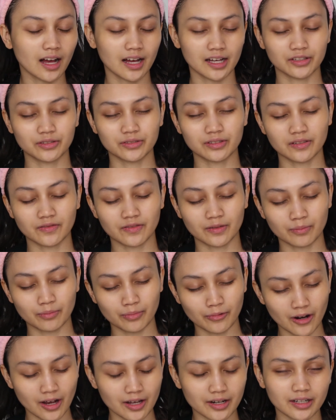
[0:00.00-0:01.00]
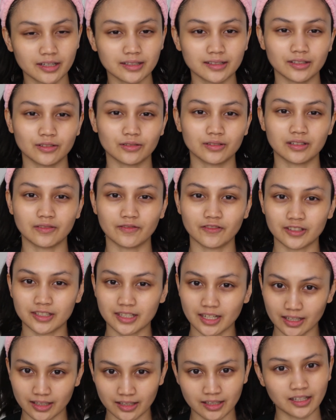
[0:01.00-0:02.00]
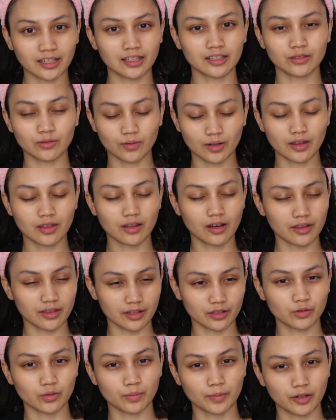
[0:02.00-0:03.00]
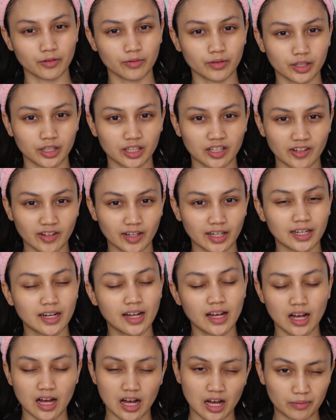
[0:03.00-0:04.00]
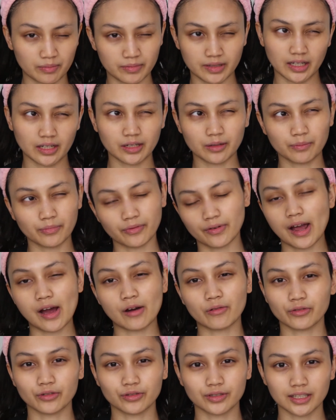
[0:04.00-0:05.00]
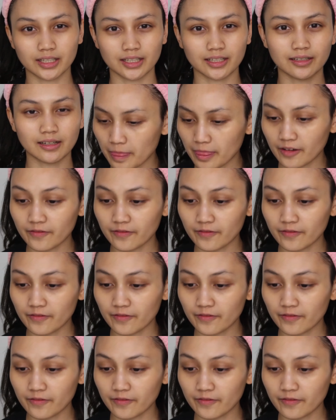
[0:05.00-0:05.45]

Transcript: I use different products, I use different techniques, so I thought this would be a really great updated brow routine.